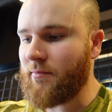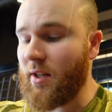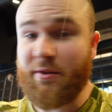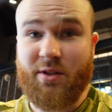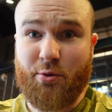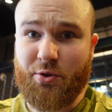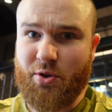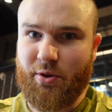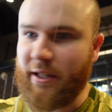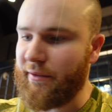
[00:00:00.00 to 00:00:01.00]
And I've still got
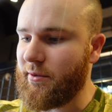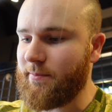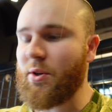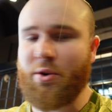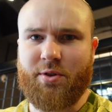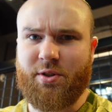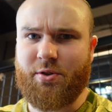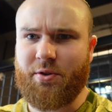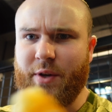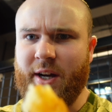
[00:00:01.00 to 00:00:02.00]
2 left. Curious to
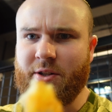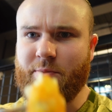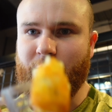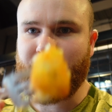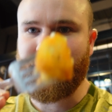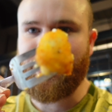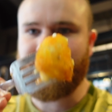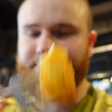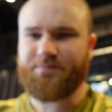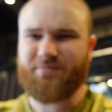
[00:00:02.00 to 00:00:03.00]
try the hash brown because
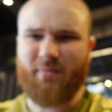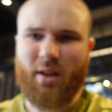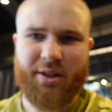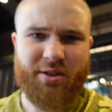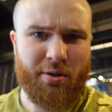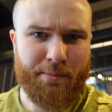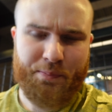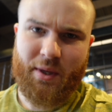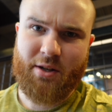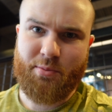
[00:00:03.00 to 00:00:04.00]
I don't know,
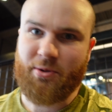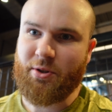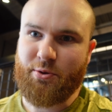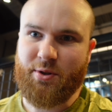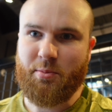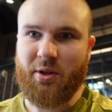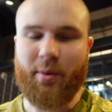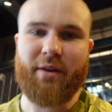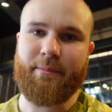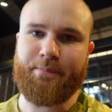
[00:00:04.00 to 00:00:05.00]
hash brown can always be a
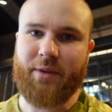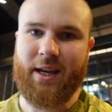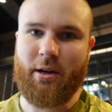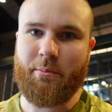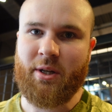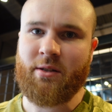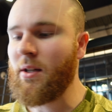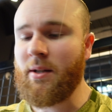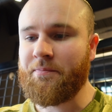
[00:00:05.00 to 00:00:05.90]
bit of hit and miss.